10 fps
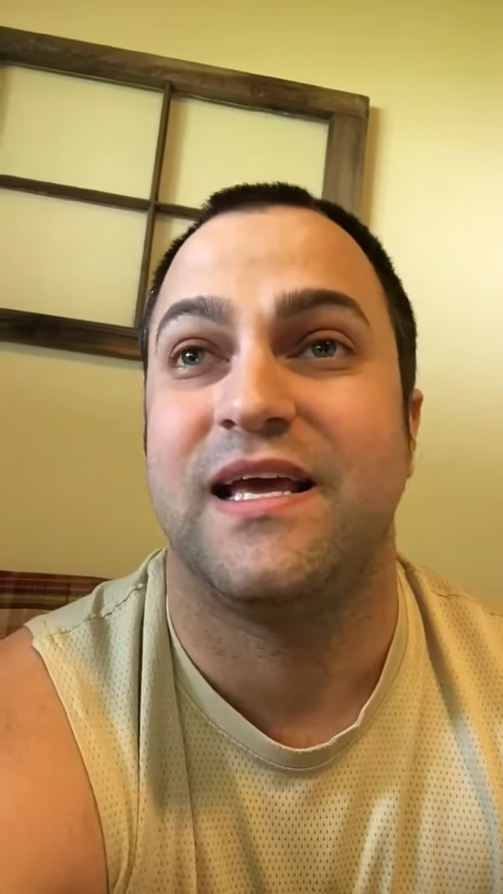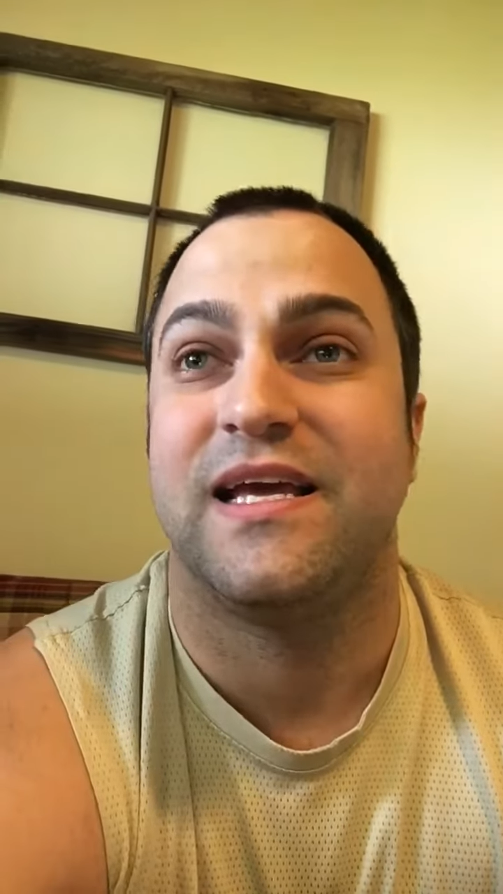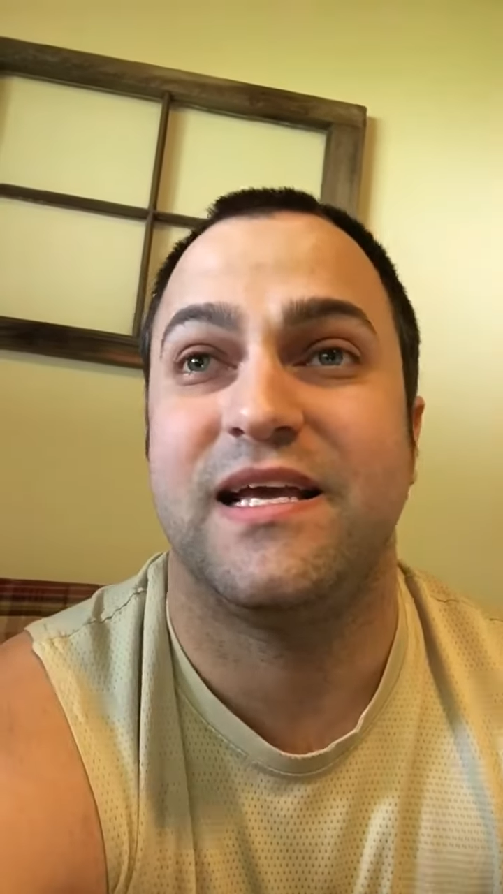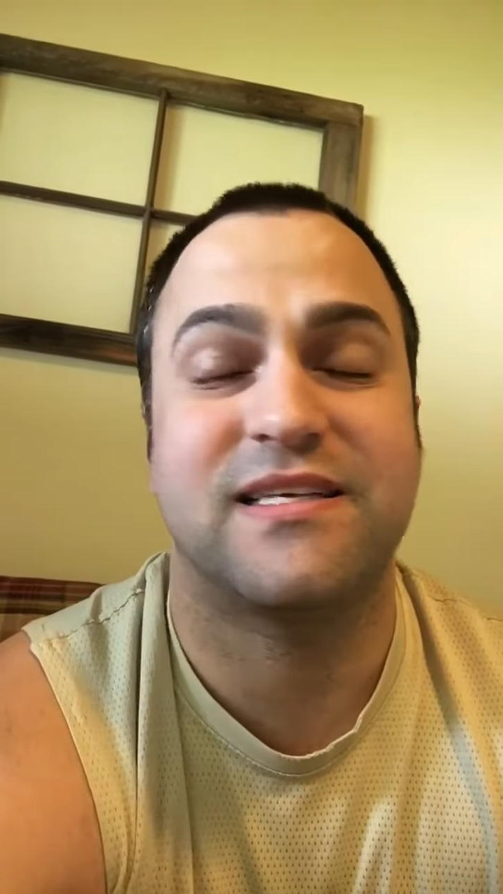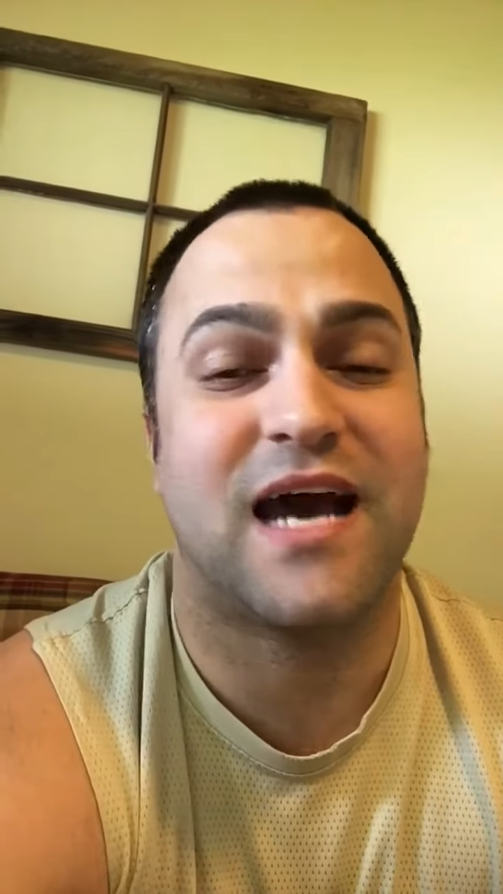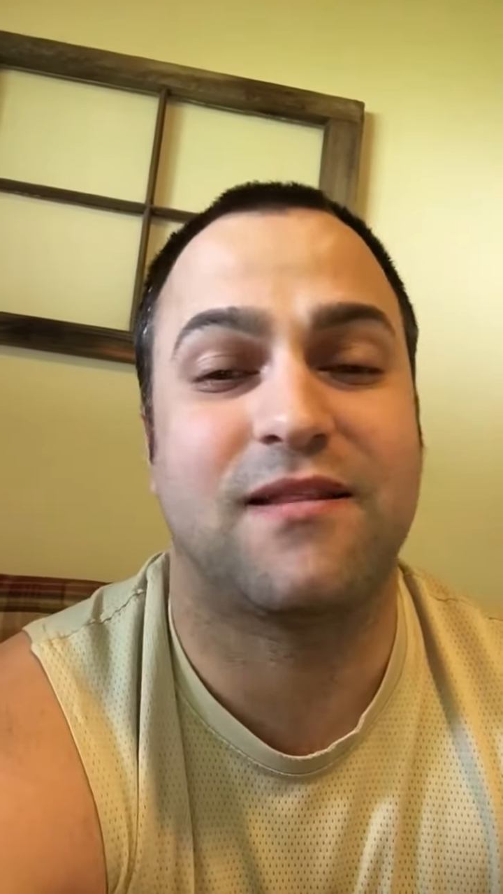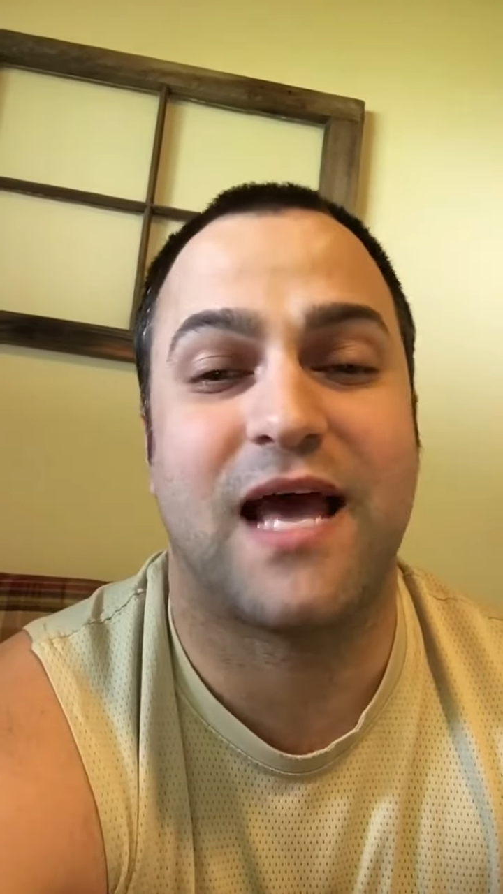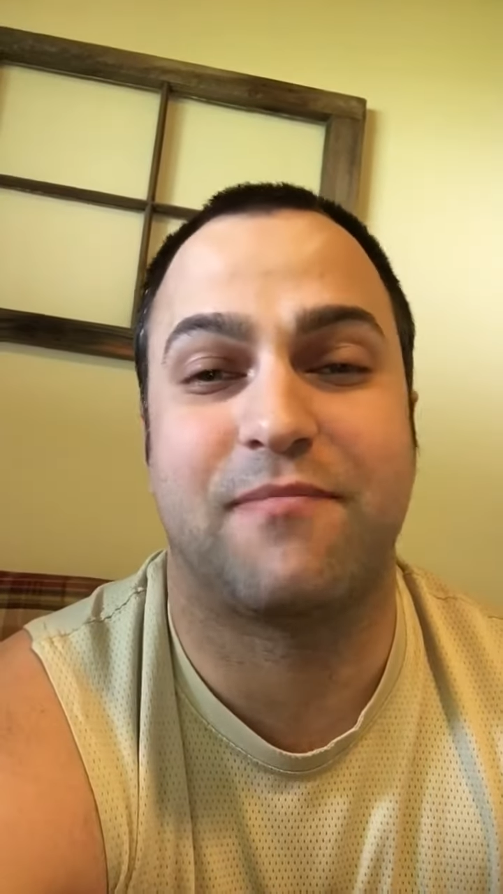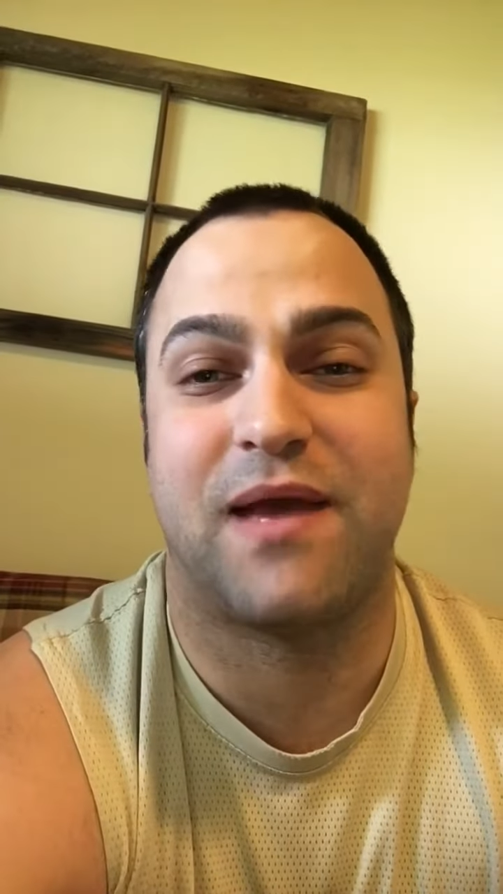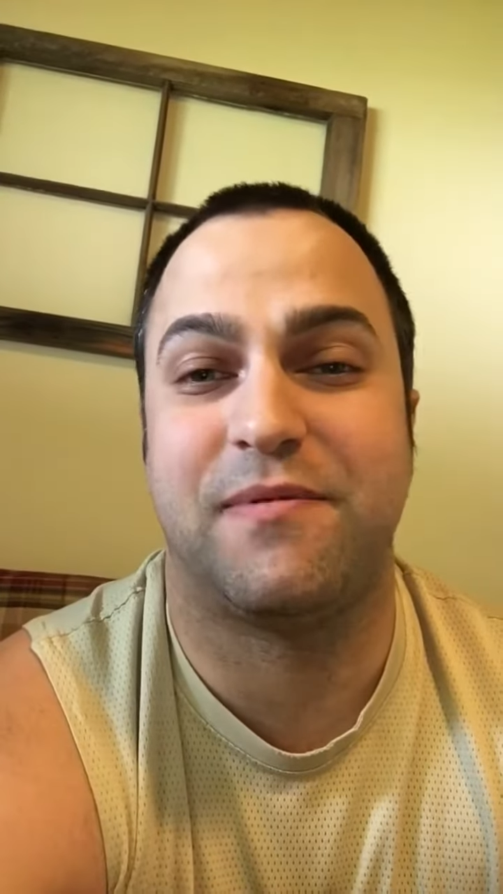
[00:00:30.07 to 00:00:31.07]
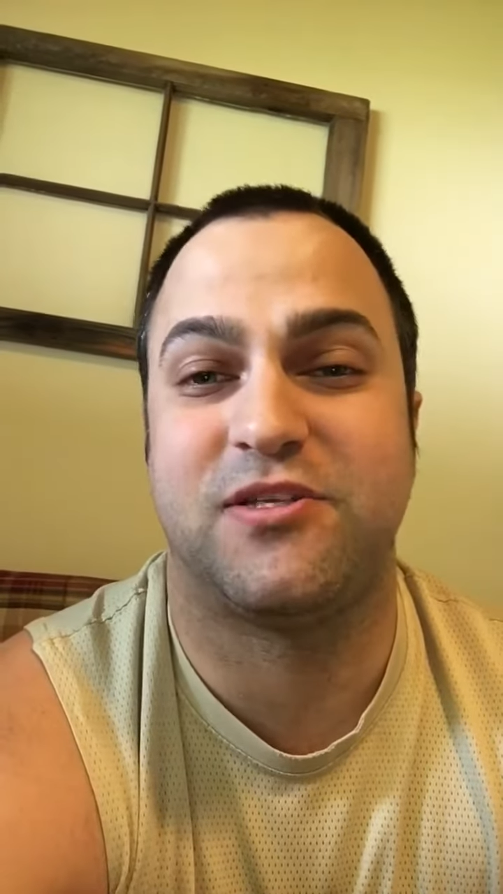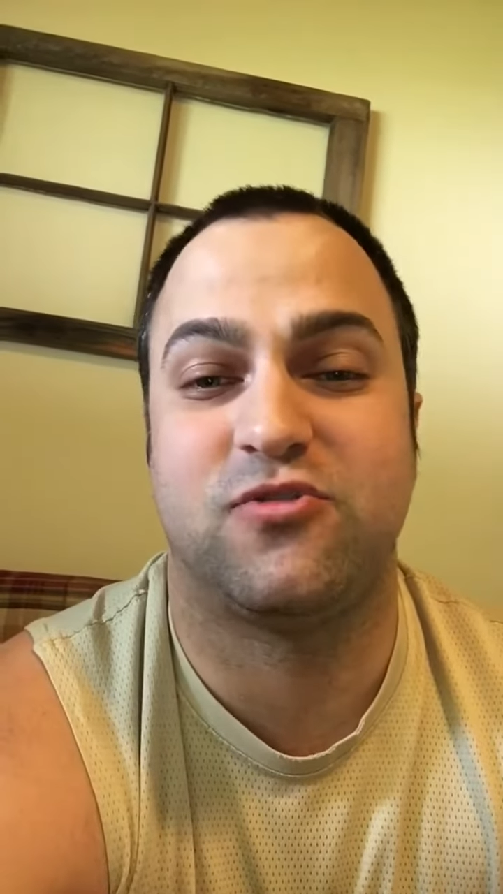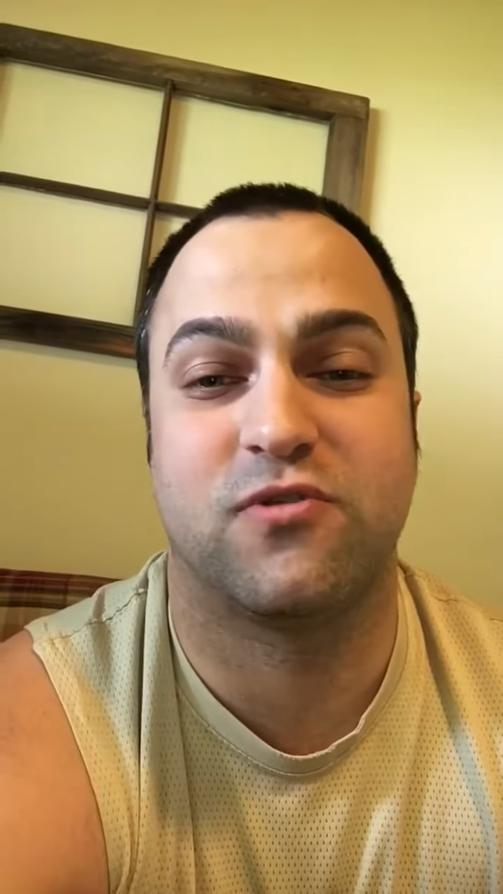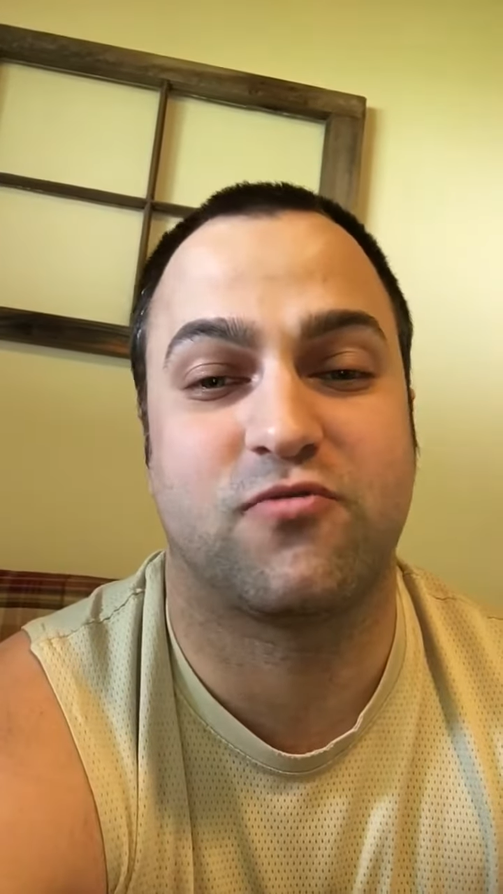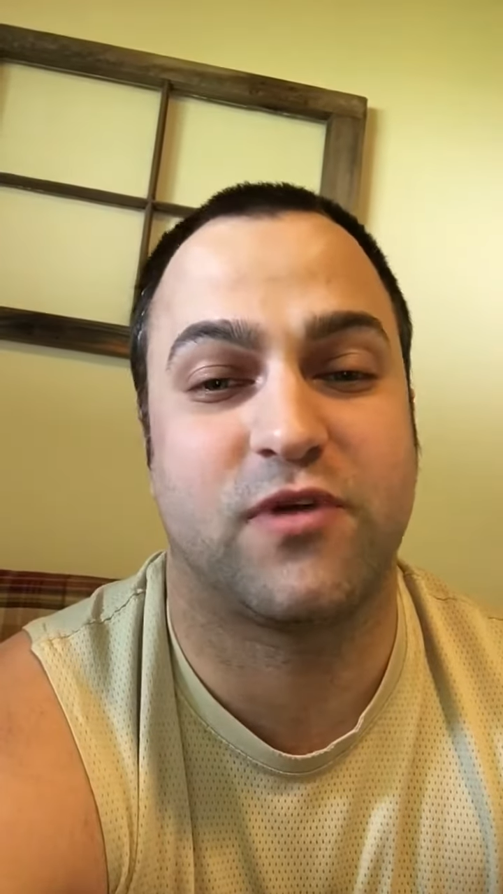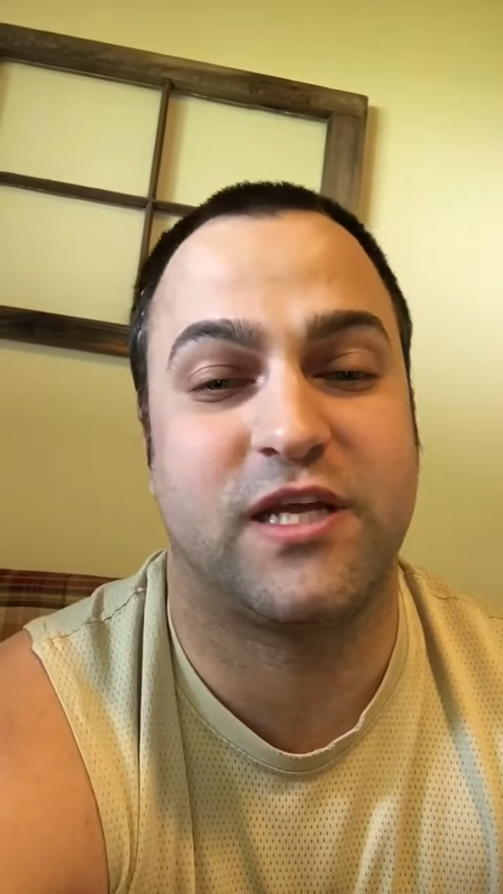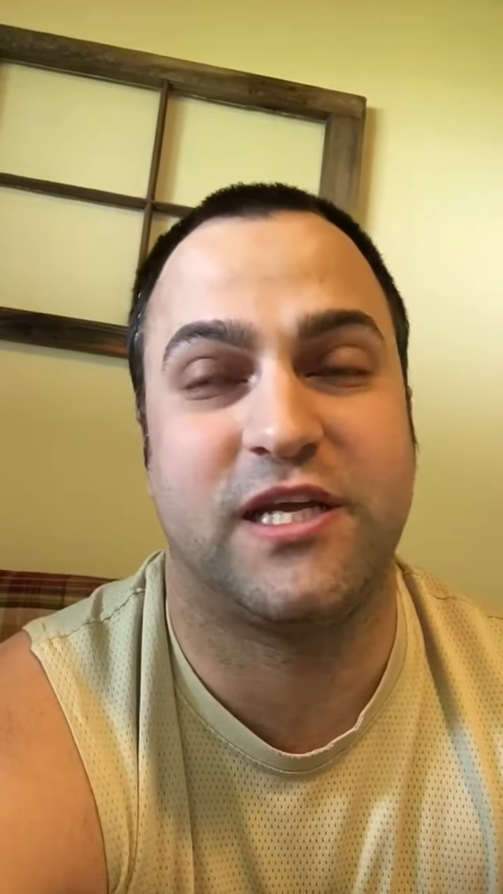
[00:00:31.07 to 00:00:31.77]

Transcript: he's got like maybe two or three